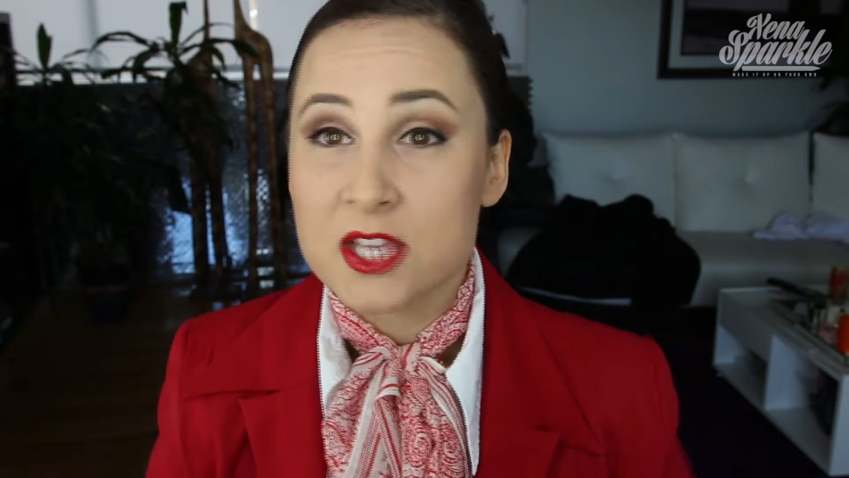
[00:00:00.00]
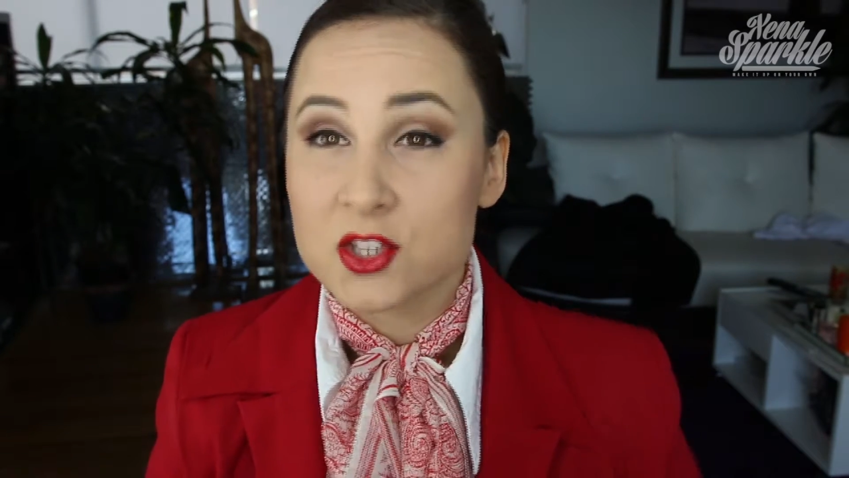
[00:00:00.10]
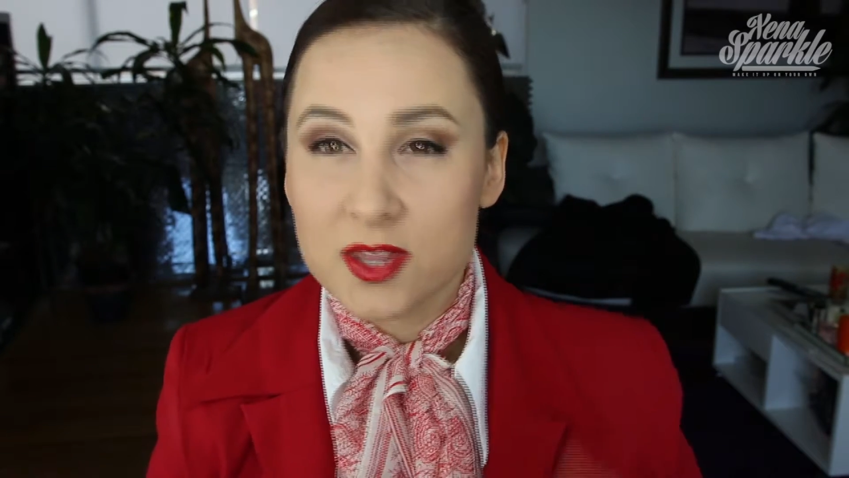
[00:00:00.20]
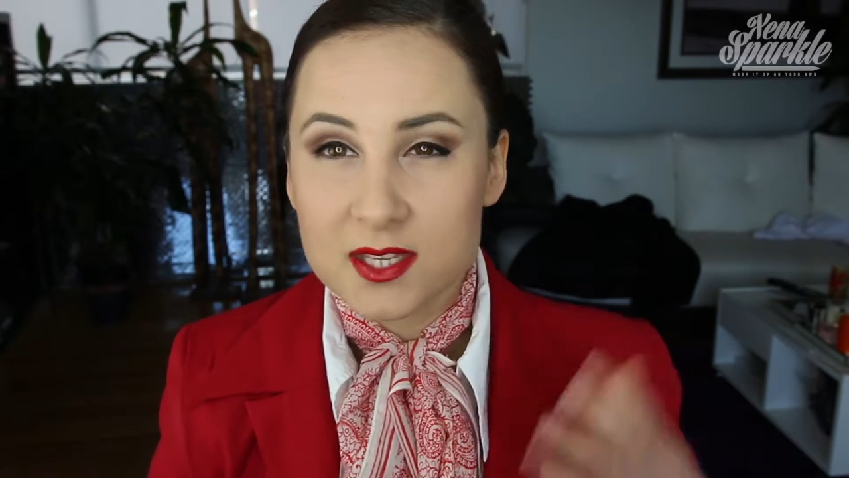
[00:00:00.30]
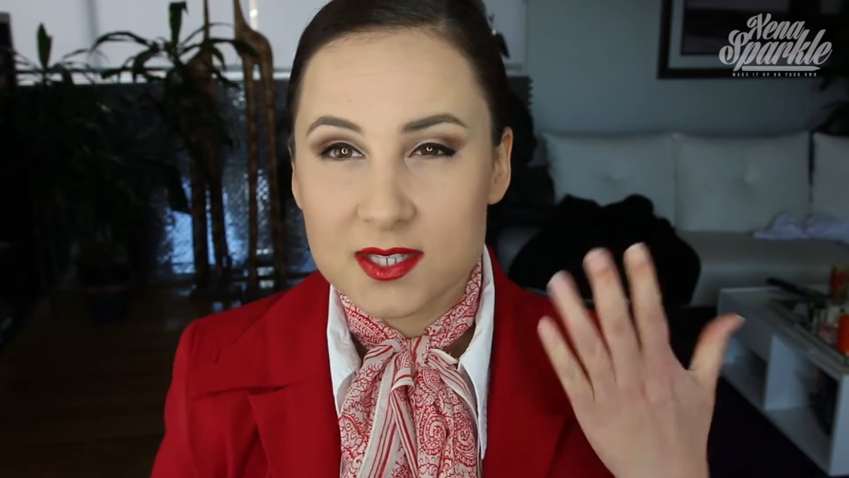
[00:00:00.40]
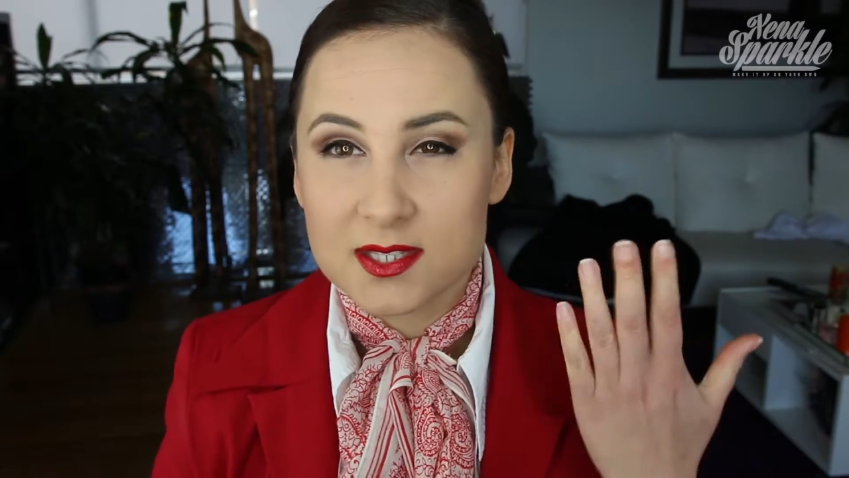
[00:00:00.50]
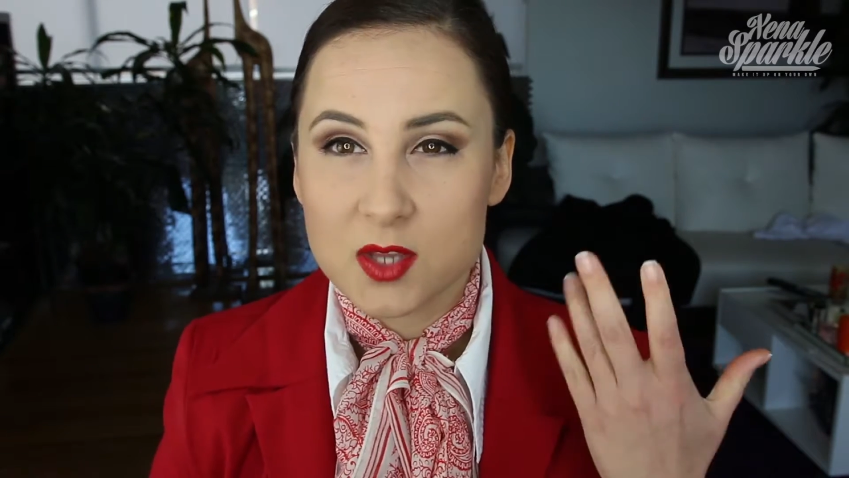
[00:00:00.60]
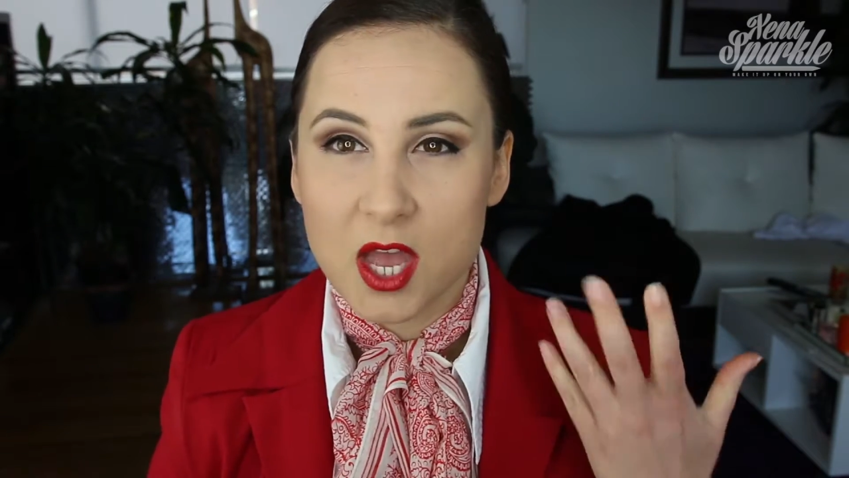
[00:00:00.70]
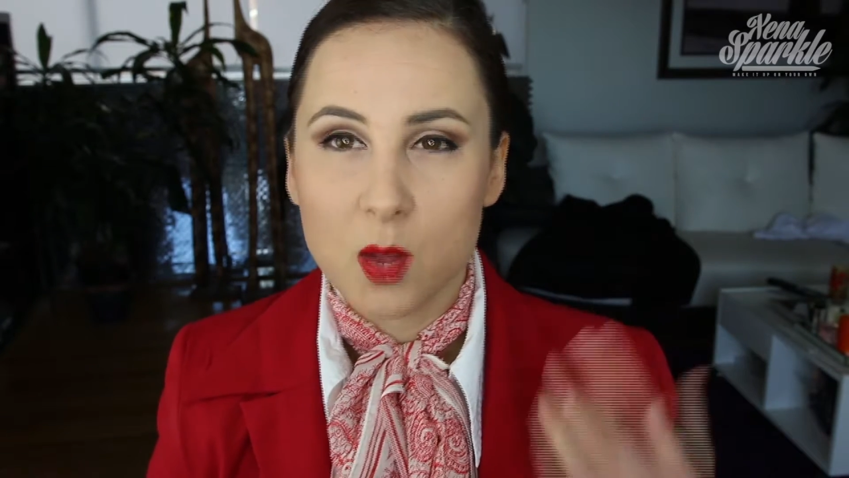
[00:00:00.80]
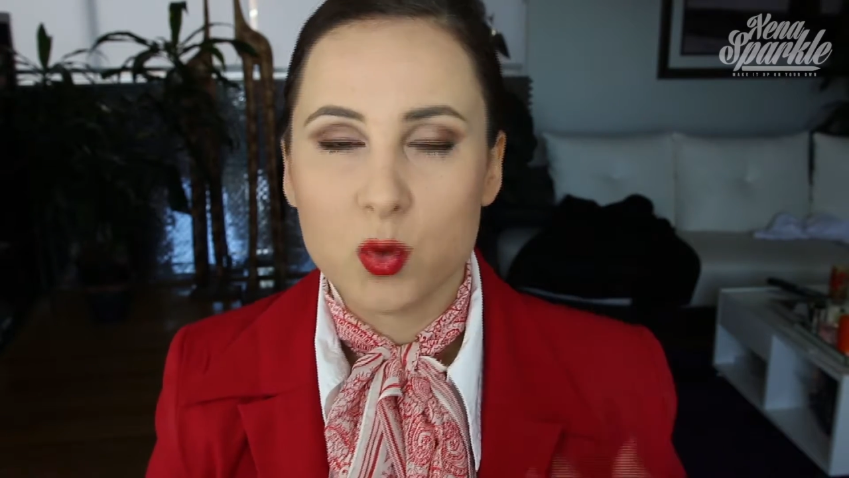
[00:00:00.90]
So this is
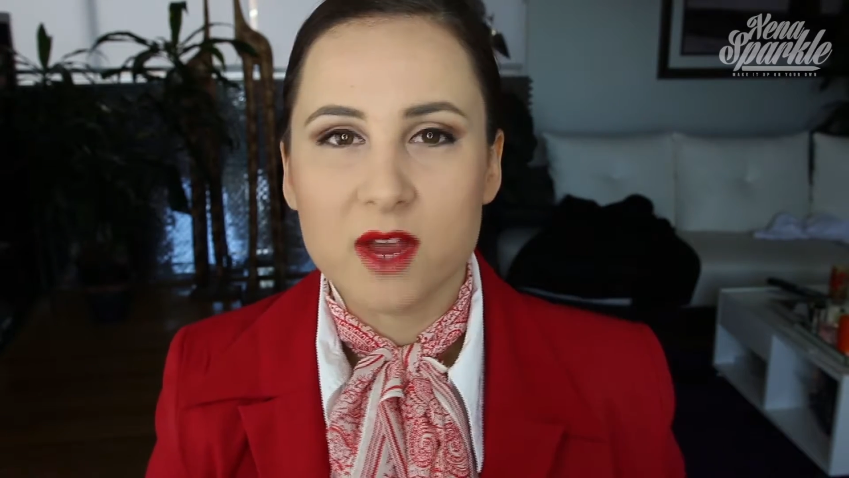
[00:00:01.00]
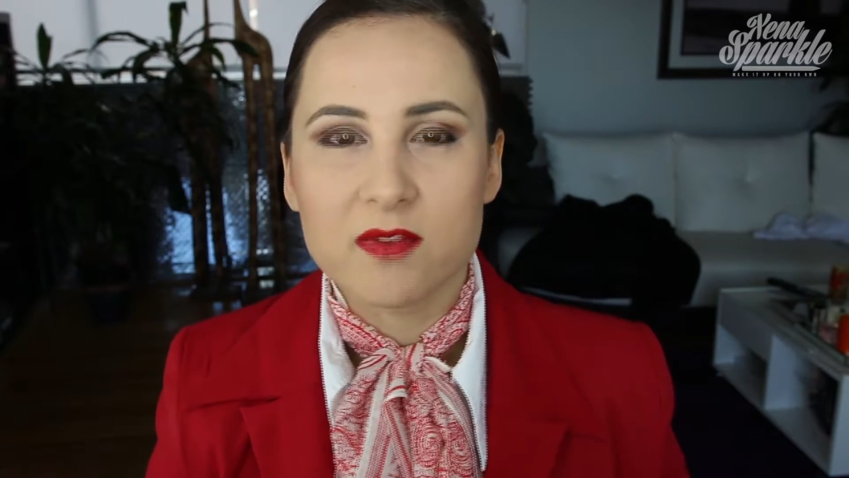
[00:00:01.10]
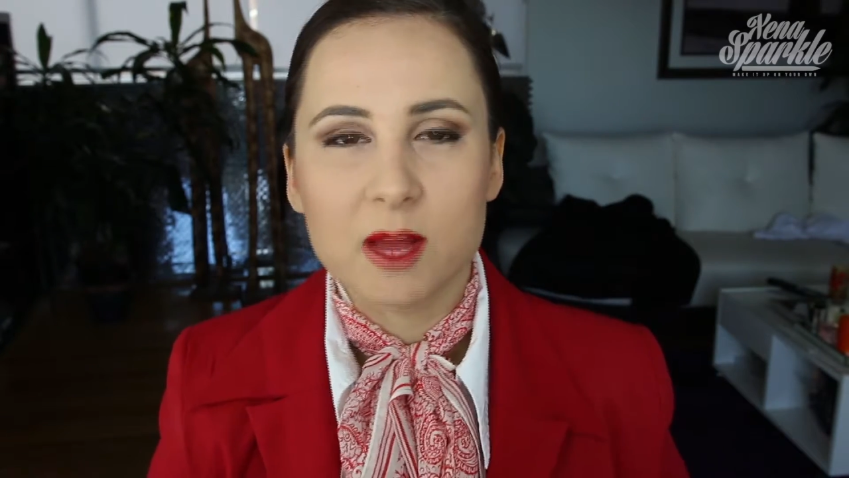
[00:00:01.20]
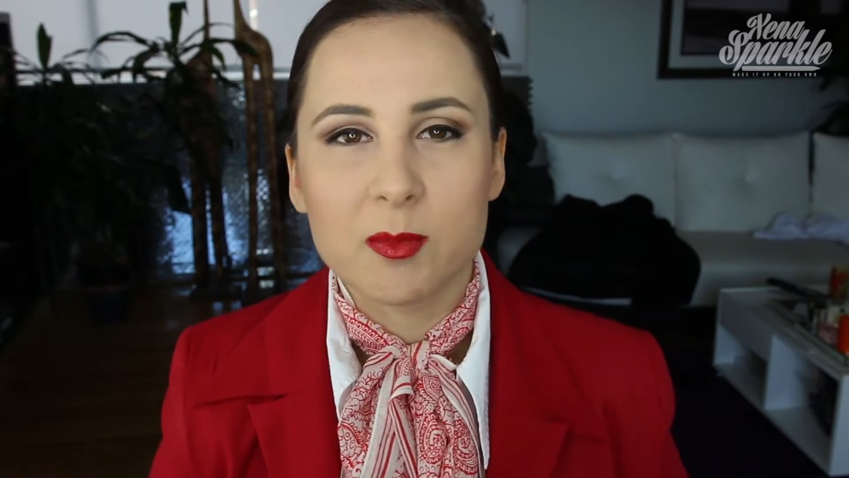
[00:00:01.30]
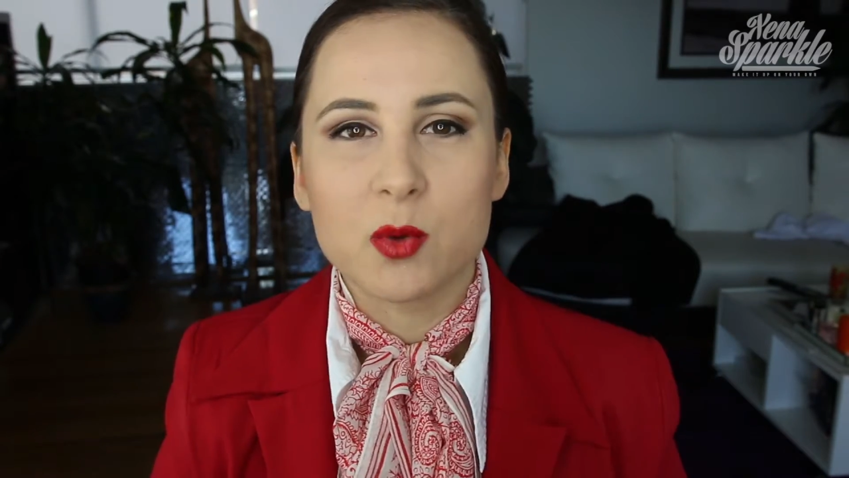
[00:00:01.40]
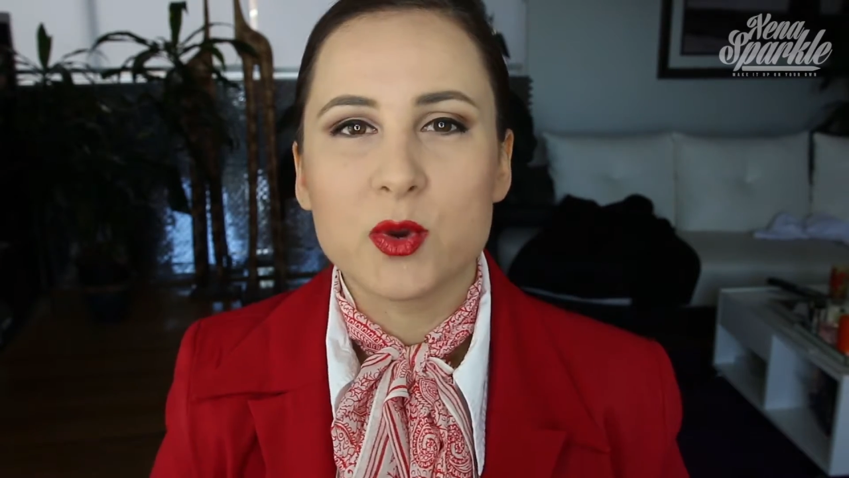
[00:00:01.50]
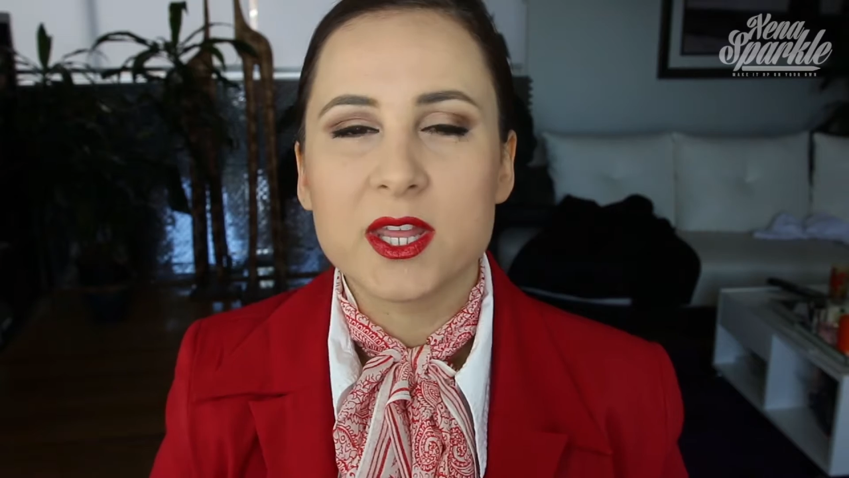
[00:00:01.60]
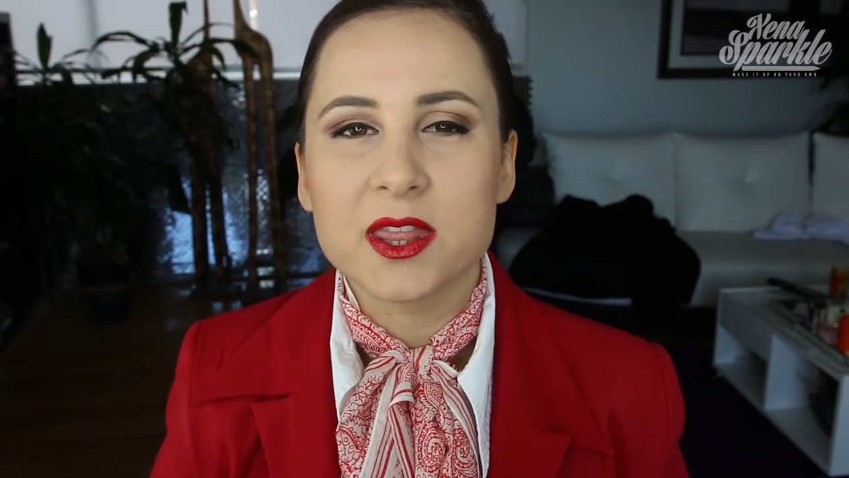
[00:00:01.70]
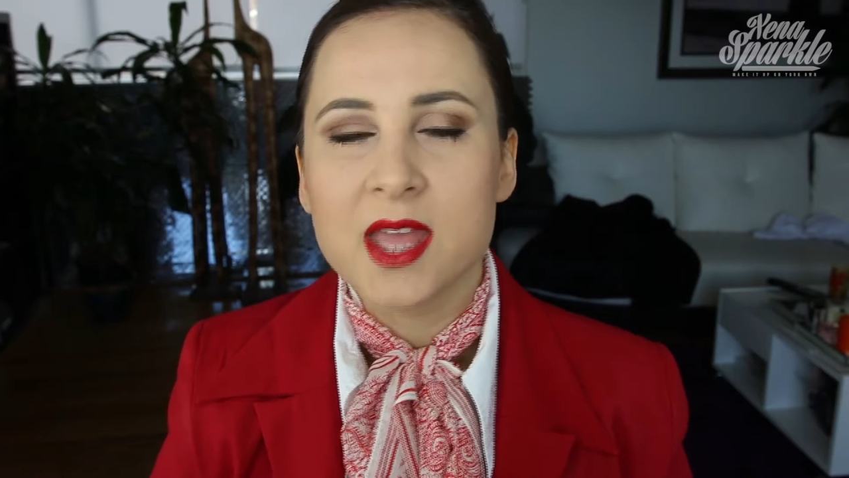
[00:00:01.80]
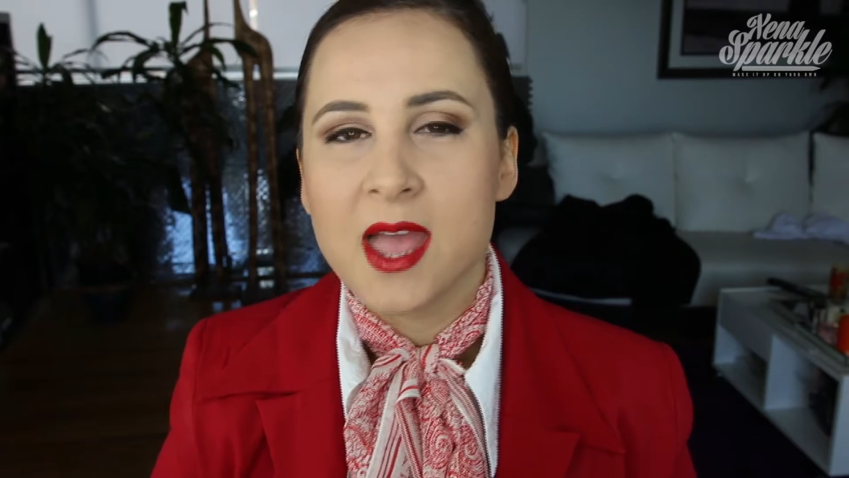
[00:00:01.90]
what I've come up with.